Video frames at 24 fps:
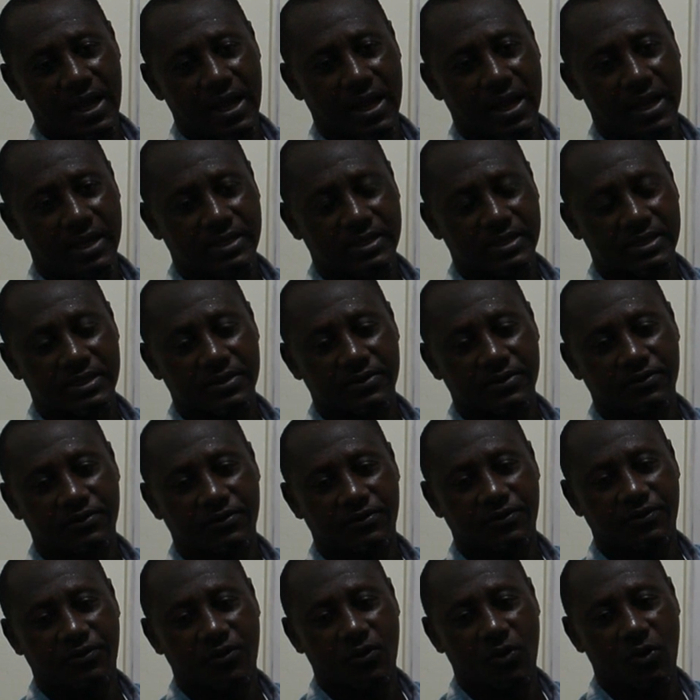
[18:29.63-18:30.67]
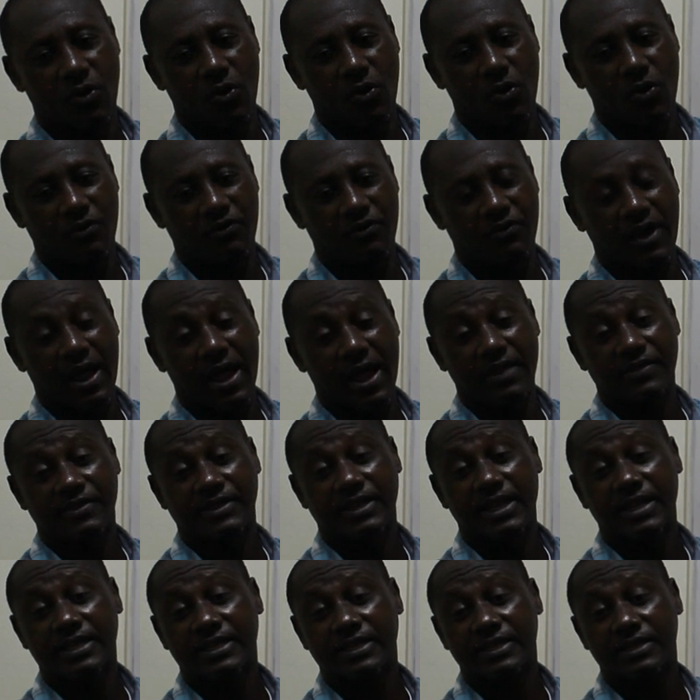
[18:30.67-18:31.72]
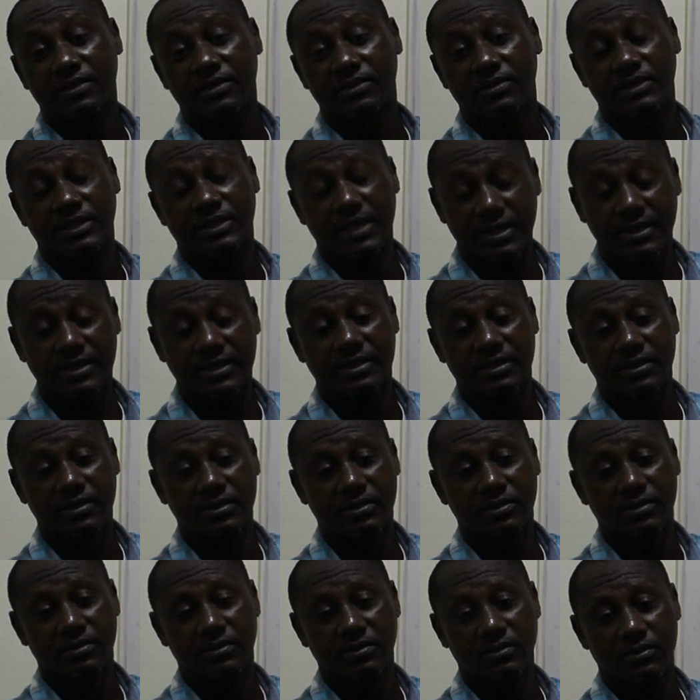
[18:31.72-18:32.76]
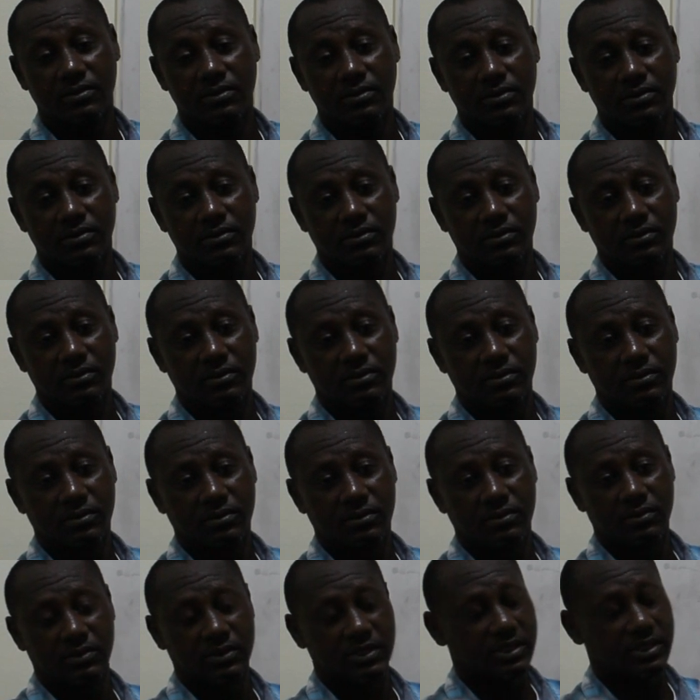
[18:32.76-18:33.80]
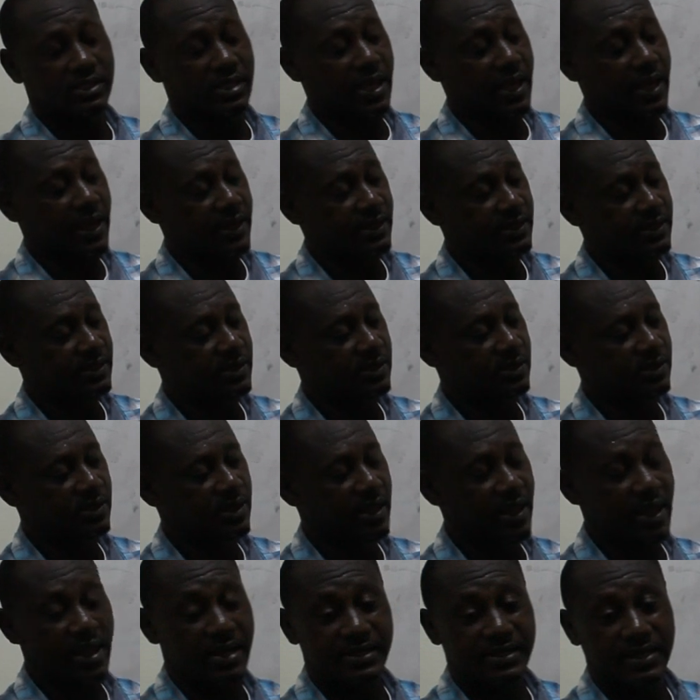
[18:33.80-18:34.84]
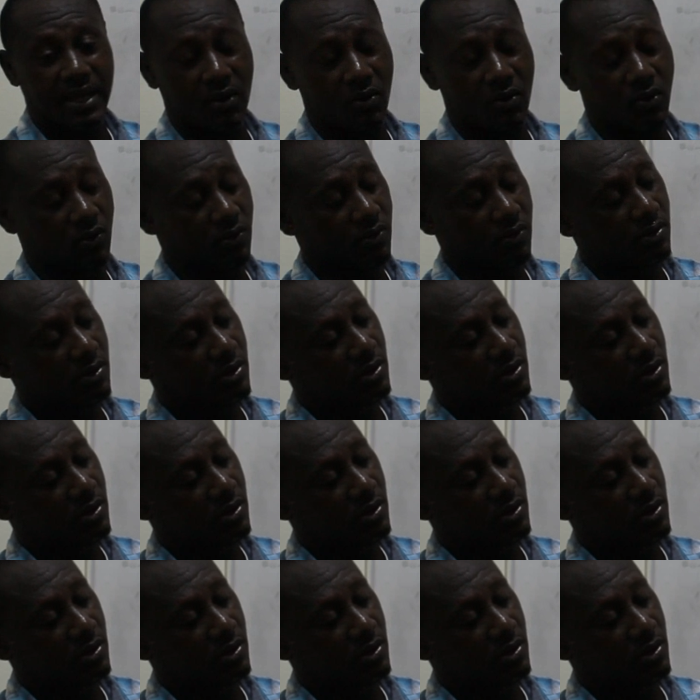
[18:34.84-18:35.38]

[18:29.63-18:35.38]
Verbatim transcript: has four, five, six, six sides, hexagon.